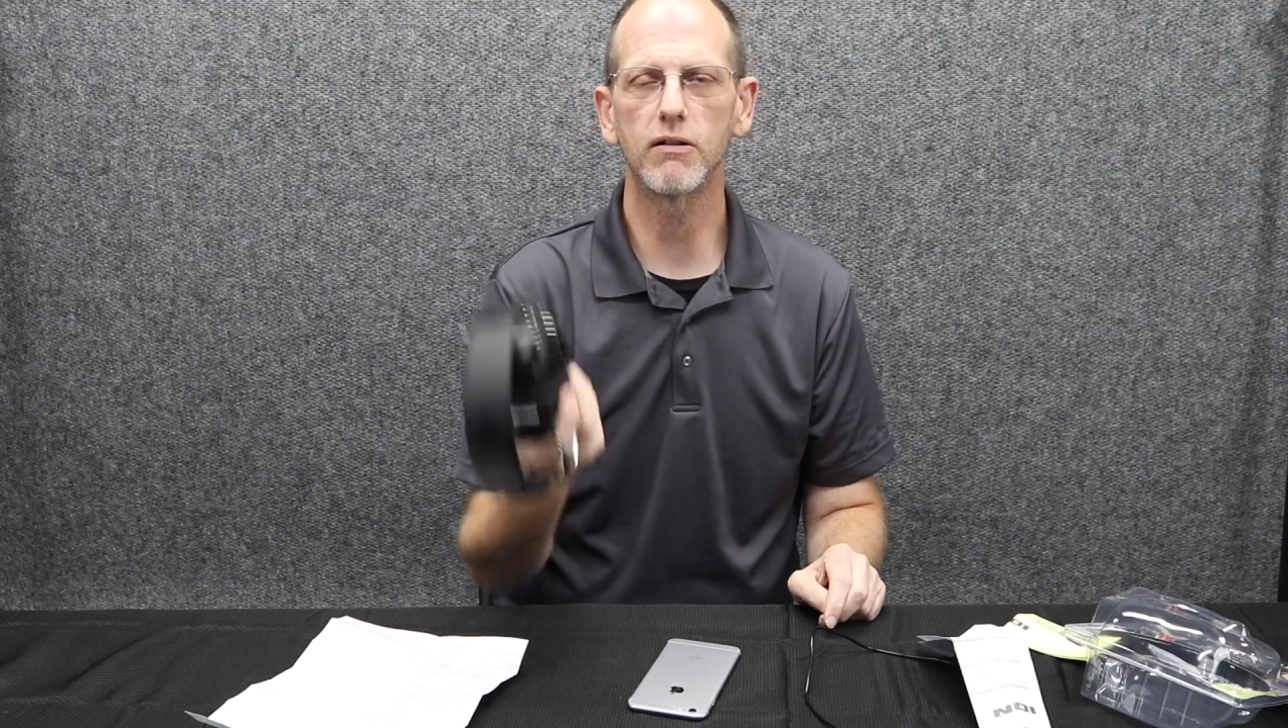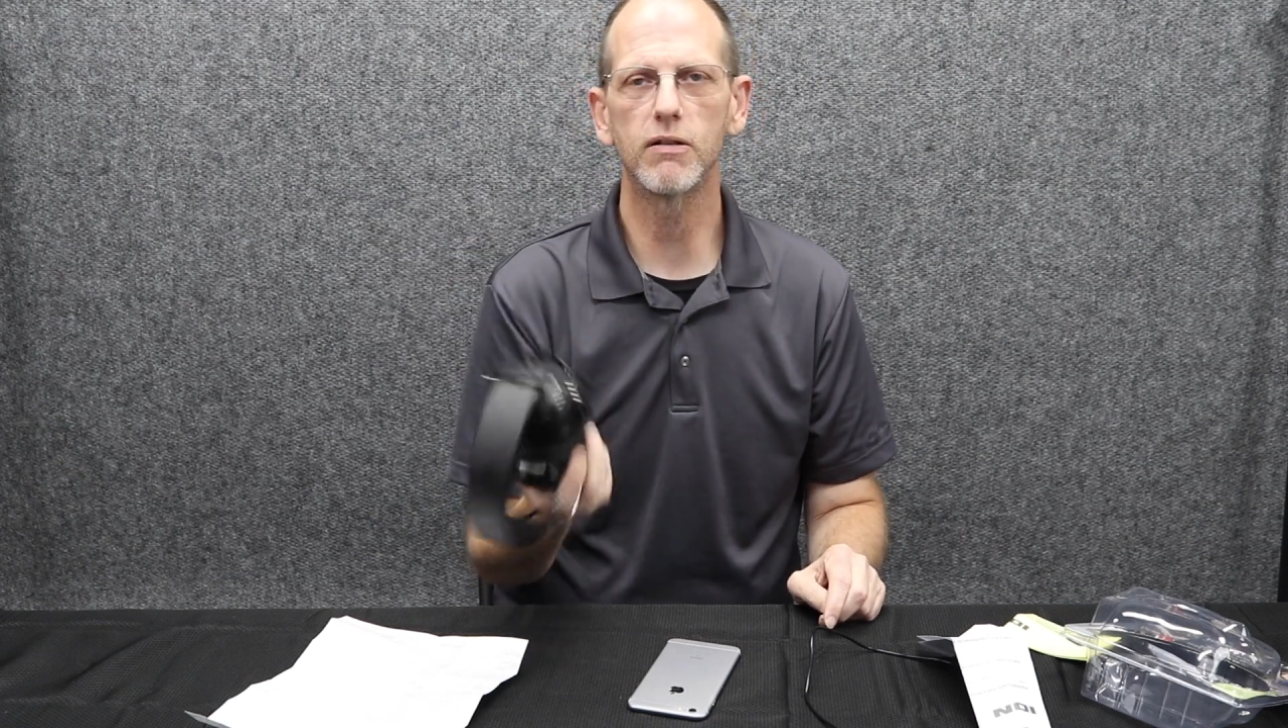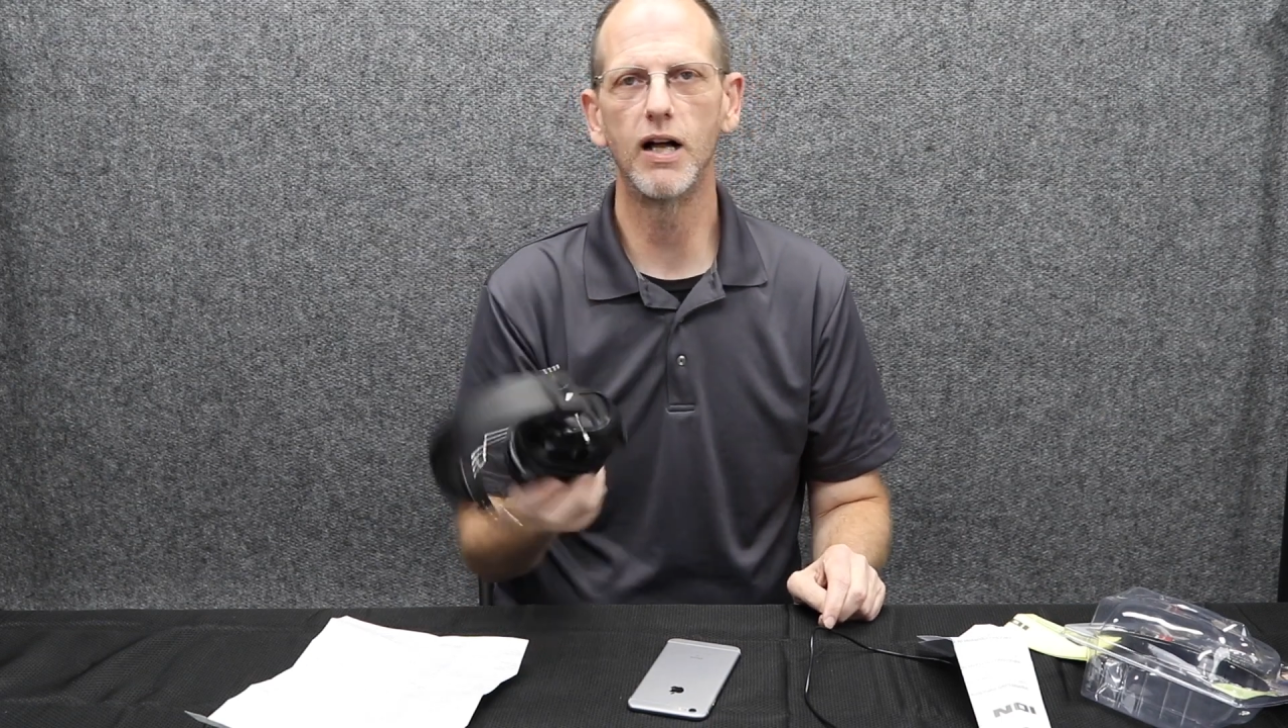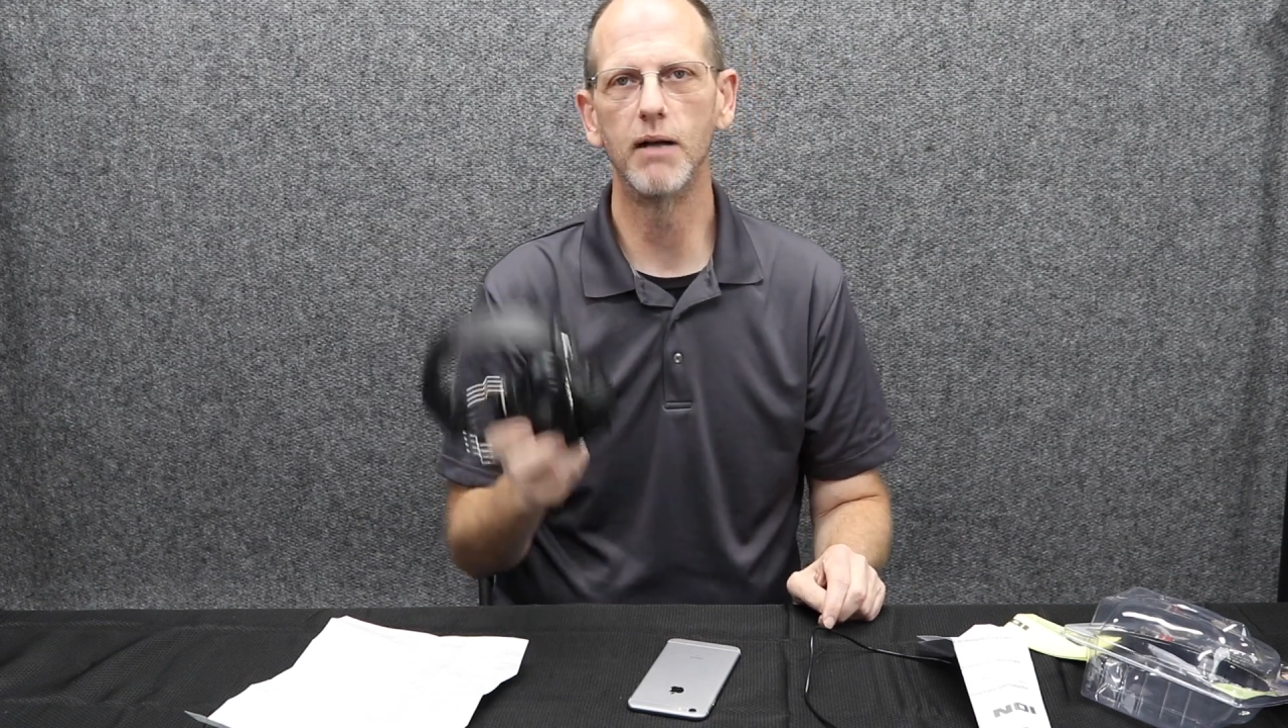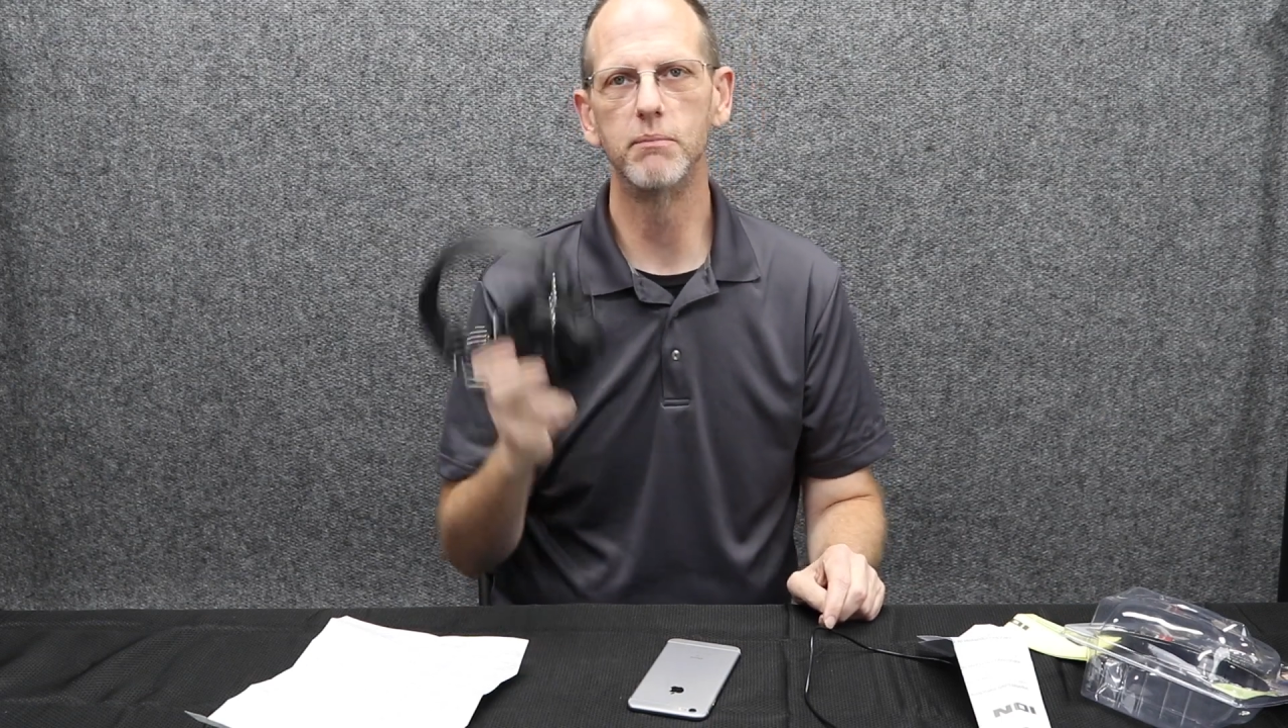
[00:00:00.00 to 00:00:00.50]

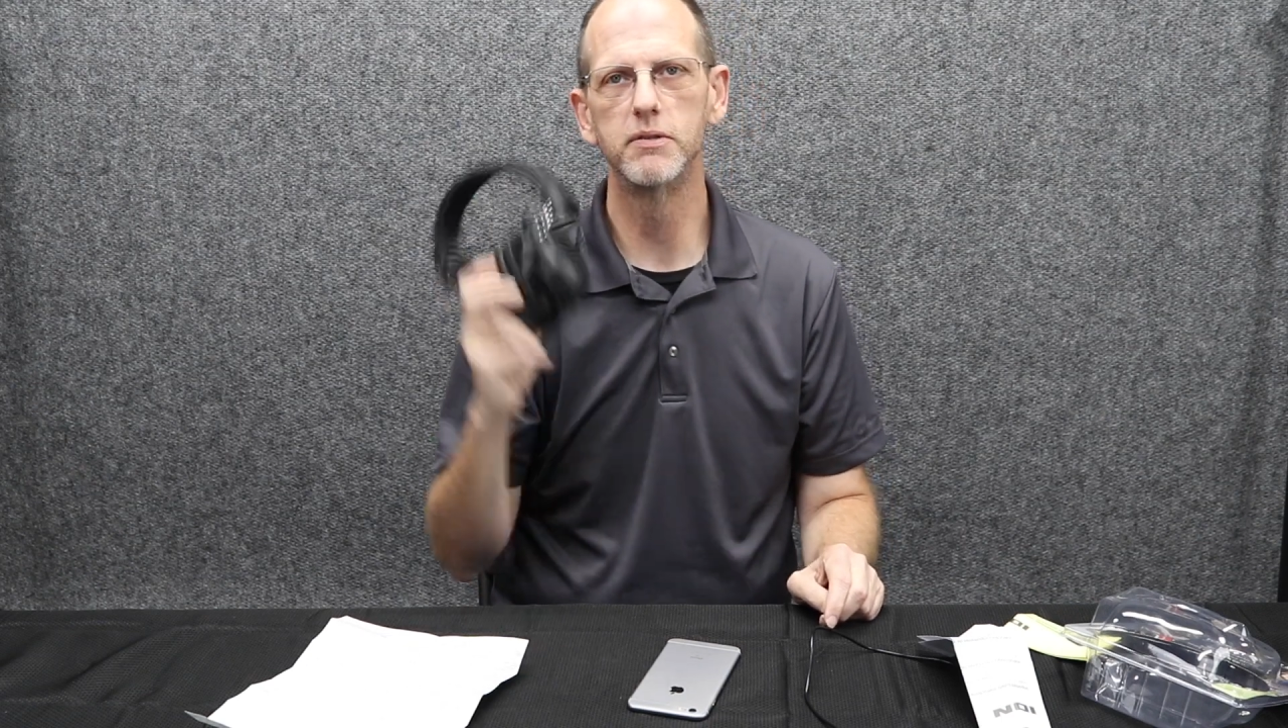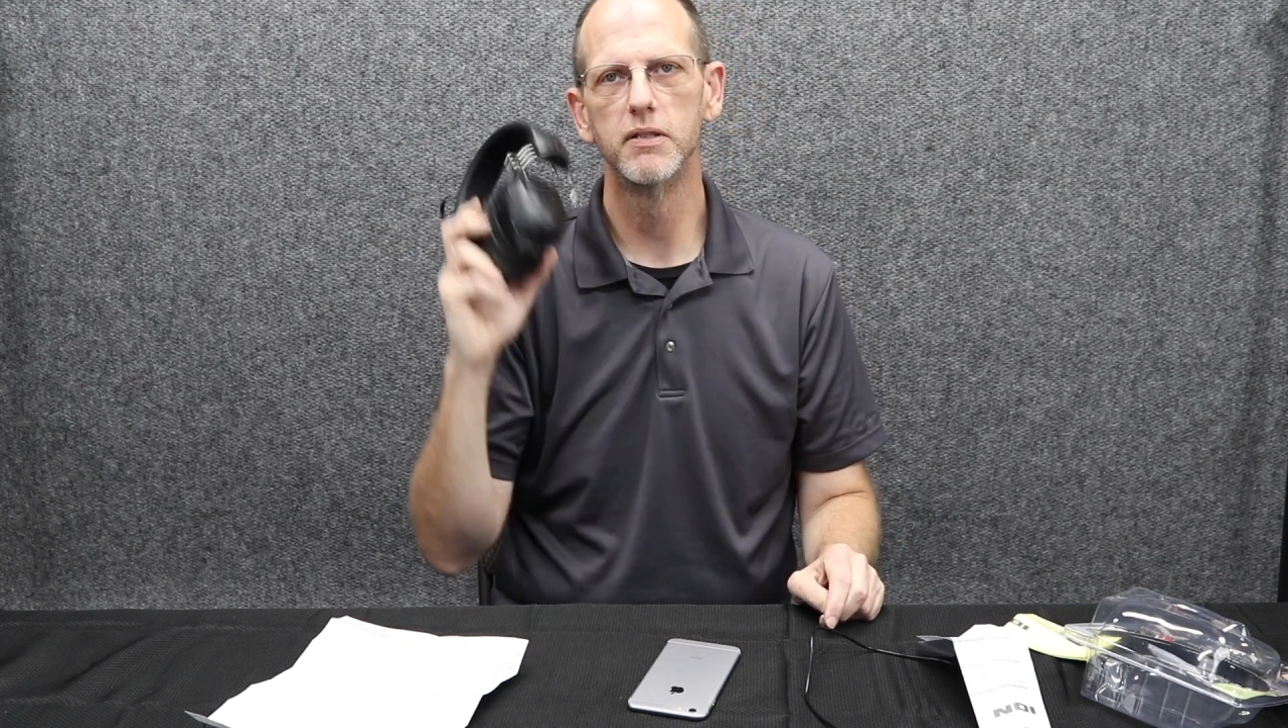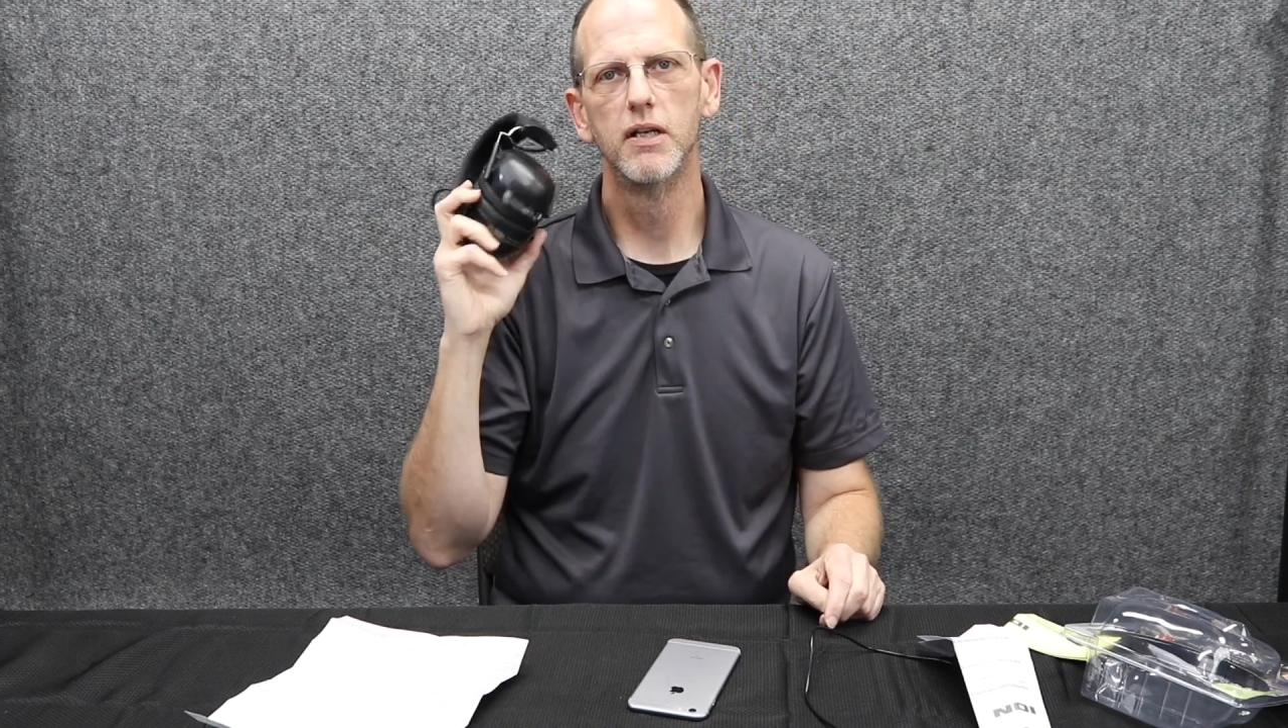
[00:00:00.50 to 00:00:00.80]
clubs,